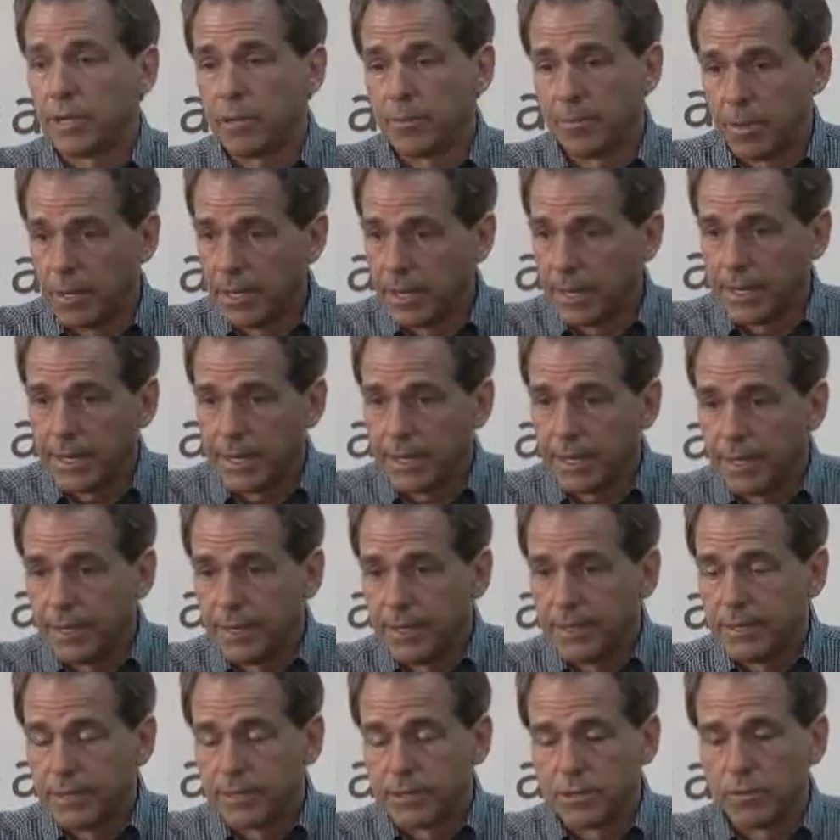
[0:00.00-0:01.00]
to play.
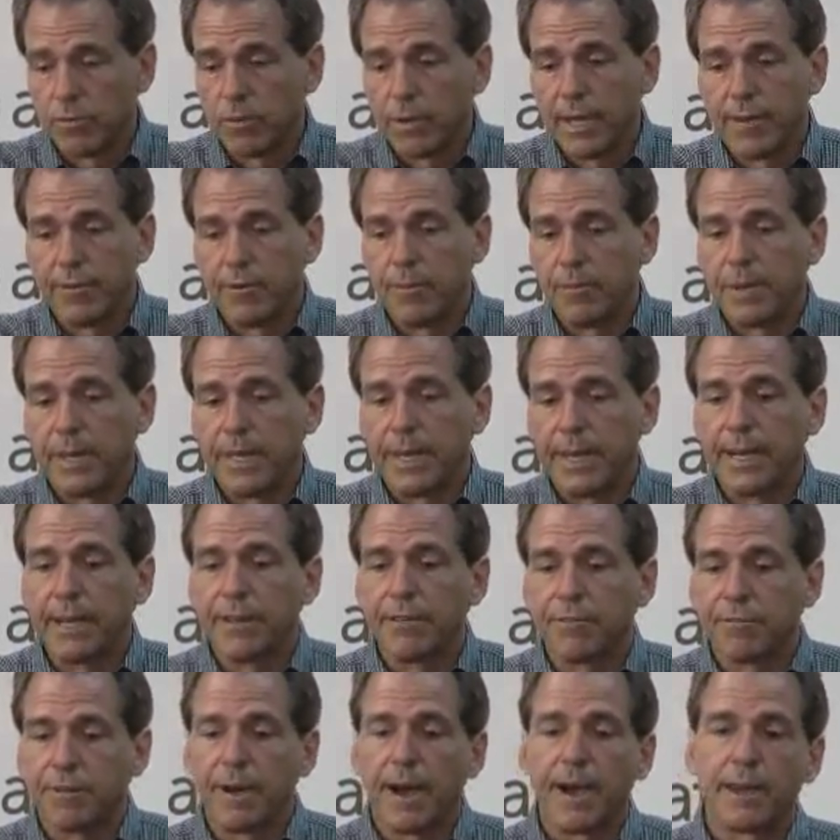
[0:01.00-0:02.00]
So we haven't made any
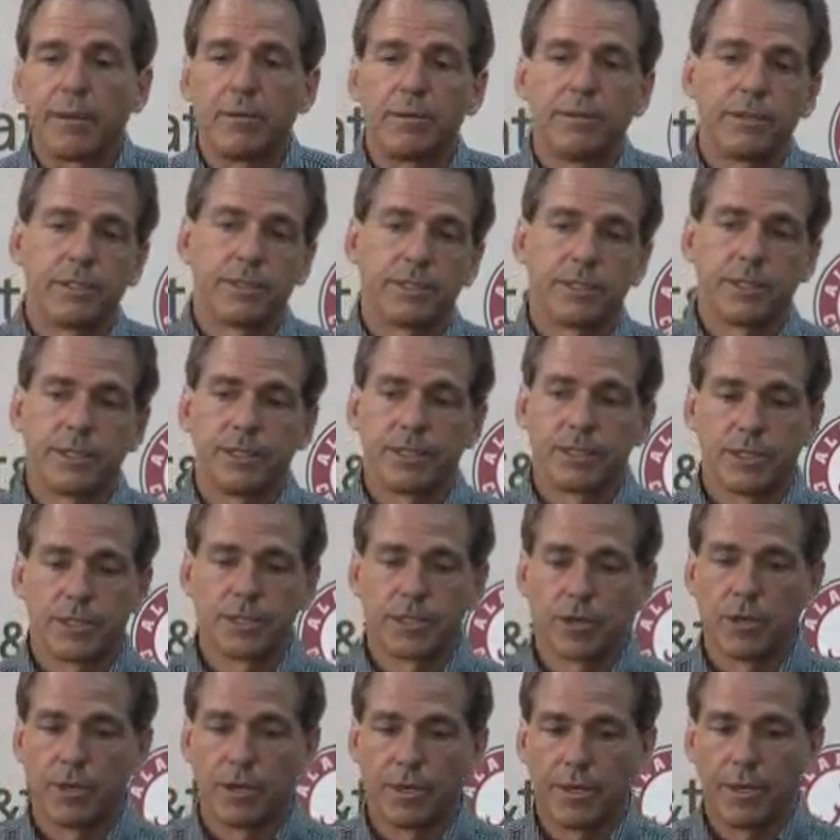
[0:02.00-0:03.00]
final
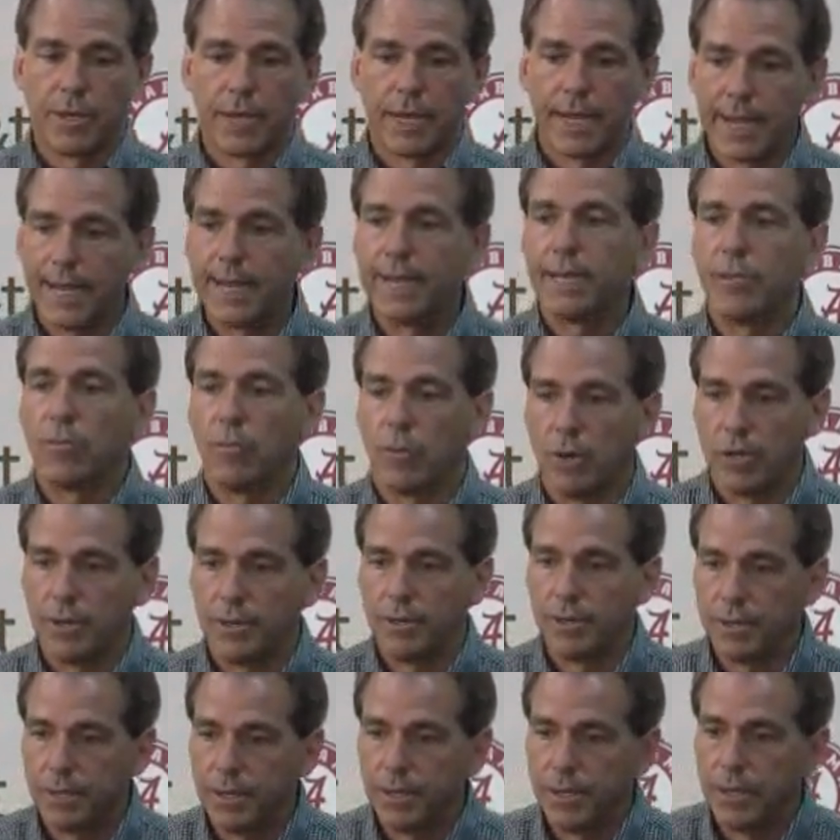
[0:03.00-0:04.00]
decisions on anyone.
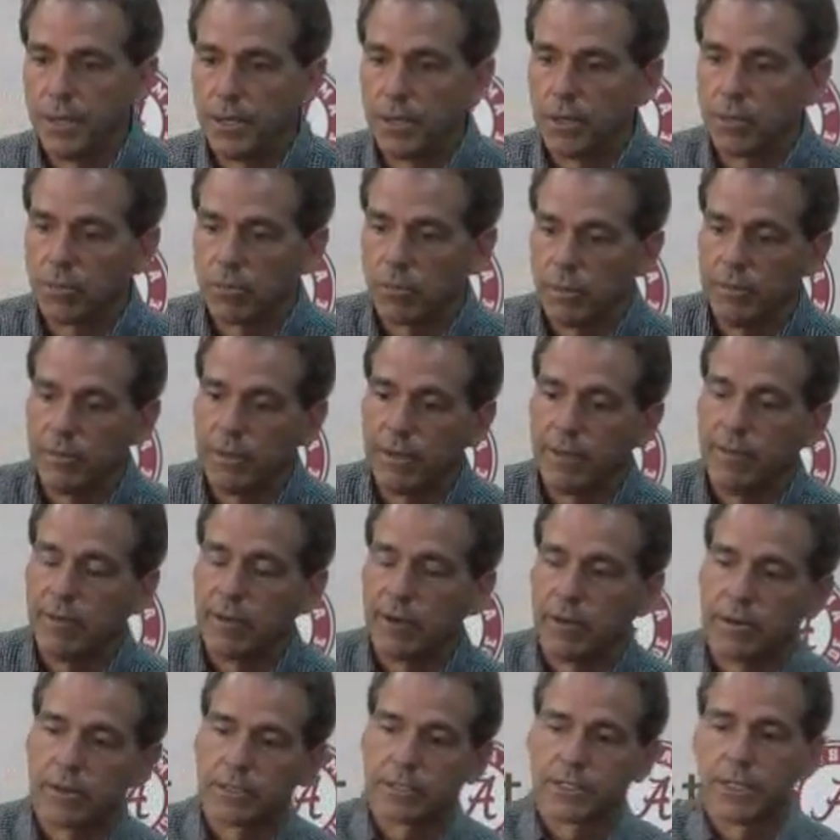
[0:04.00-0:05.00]
We've
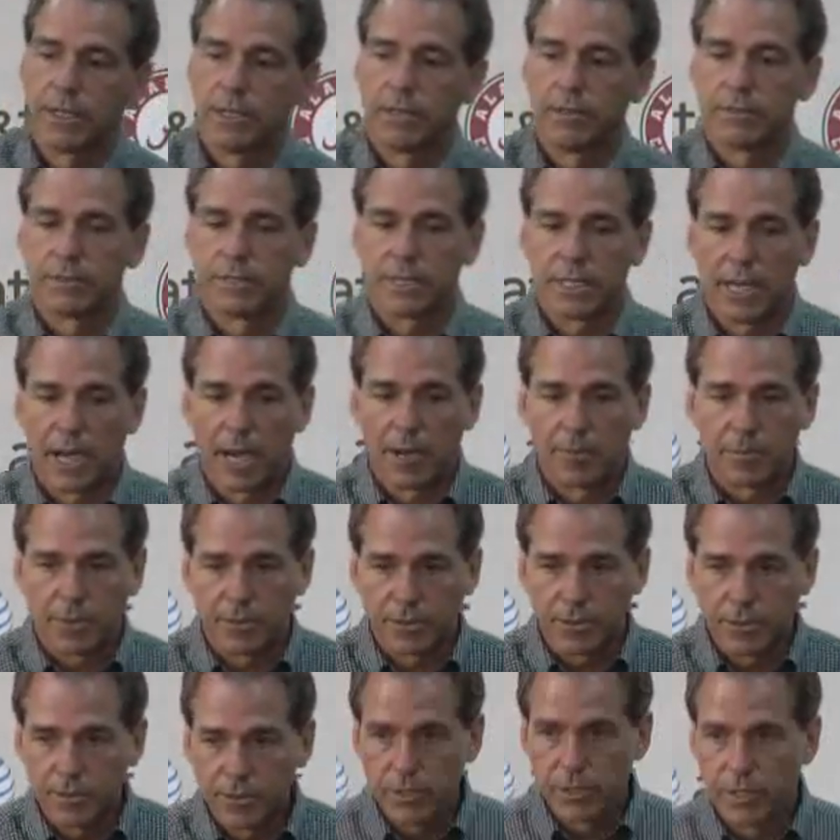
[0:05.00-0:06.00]
given ourselves the
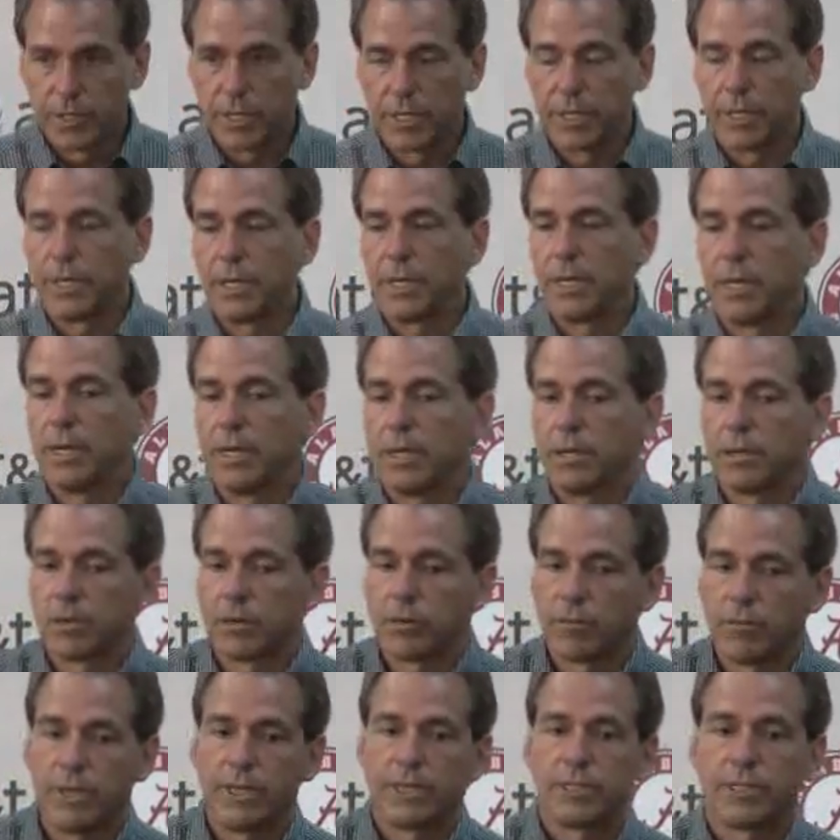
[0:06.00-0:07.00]
opportunity
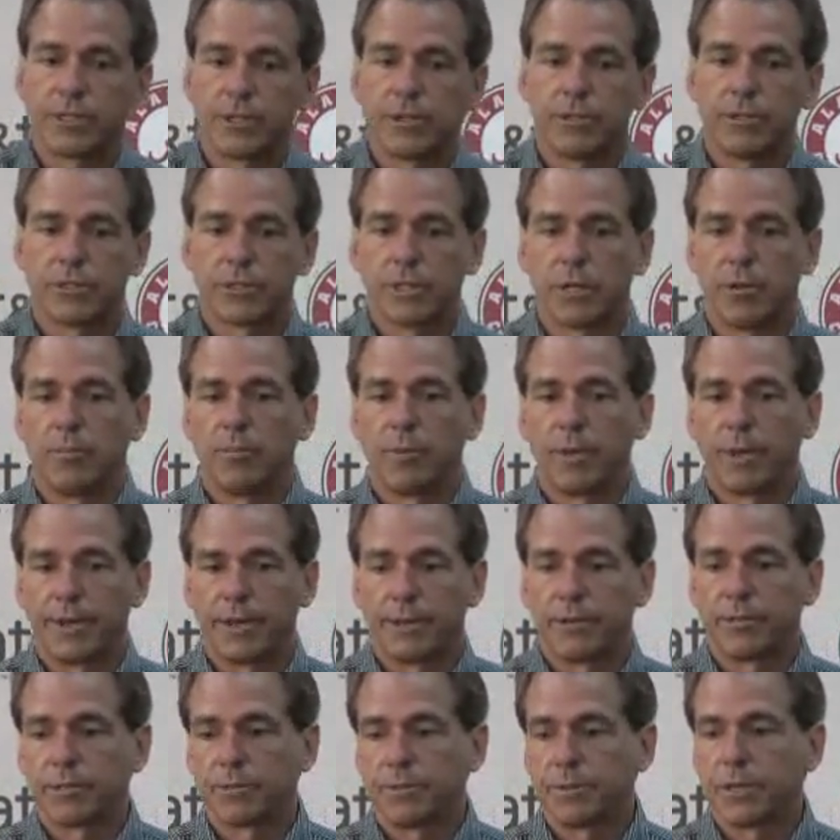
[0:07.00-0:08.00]
to redshirt some
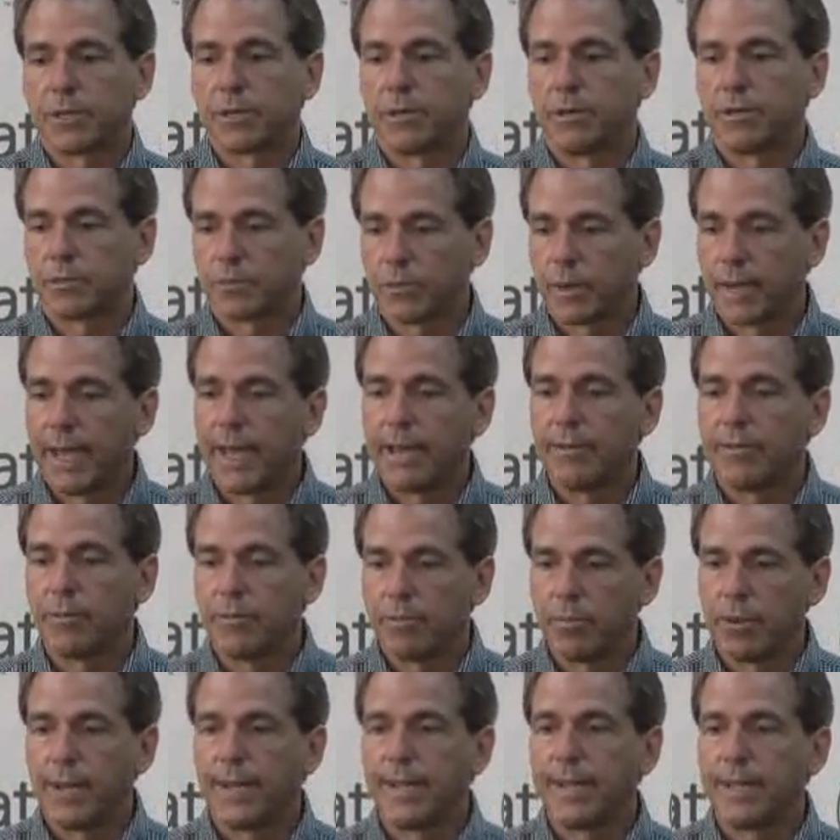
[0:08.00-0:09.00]
players because we
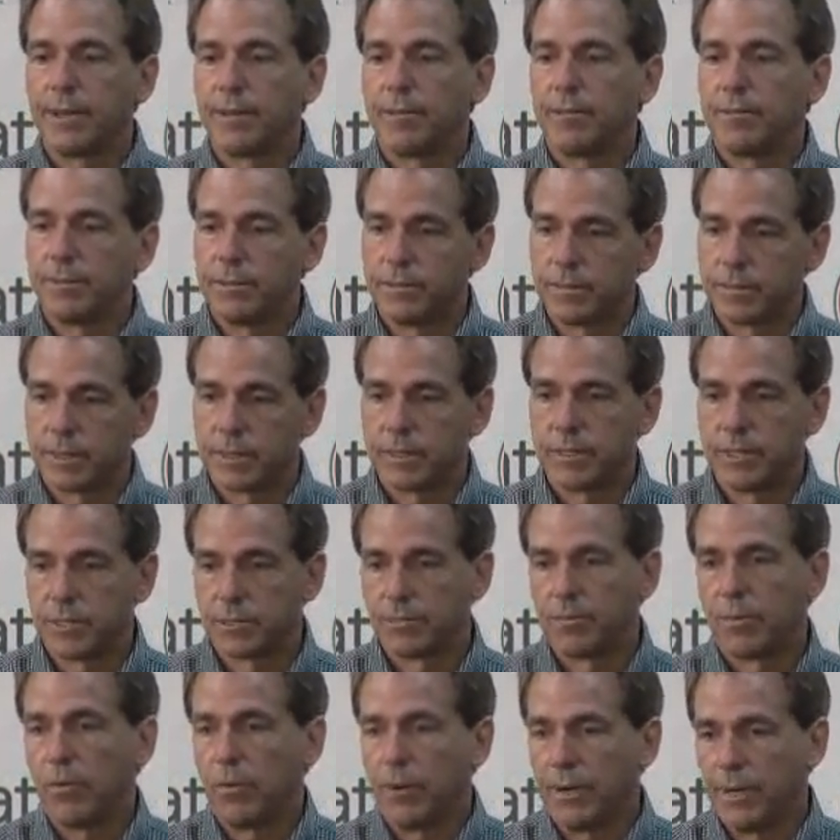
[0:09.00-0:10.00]
haven't played them to this
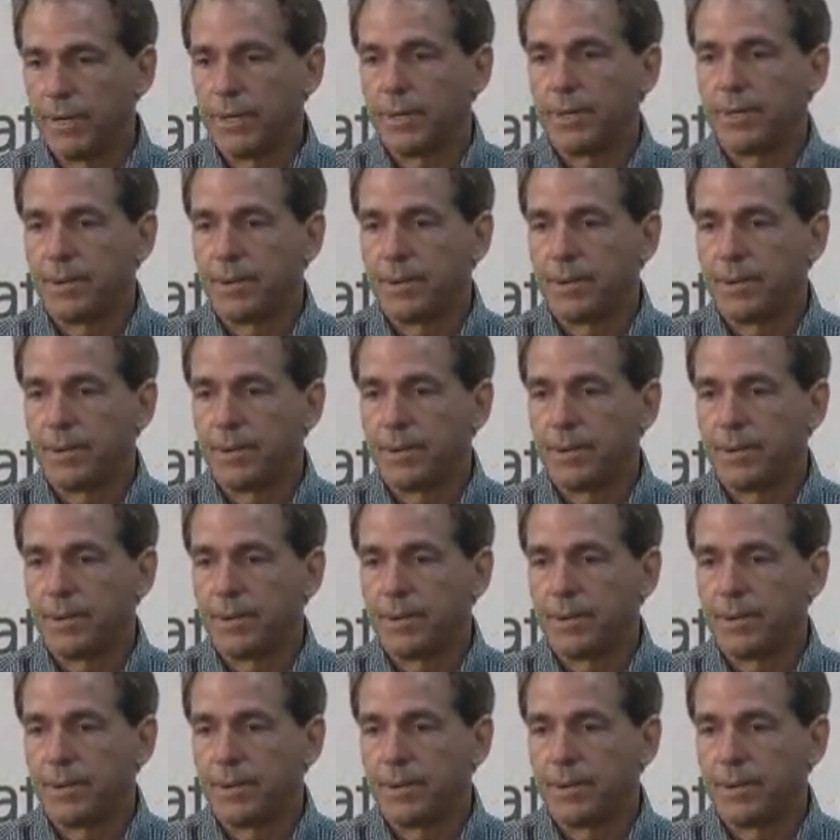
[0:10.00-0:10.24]
point.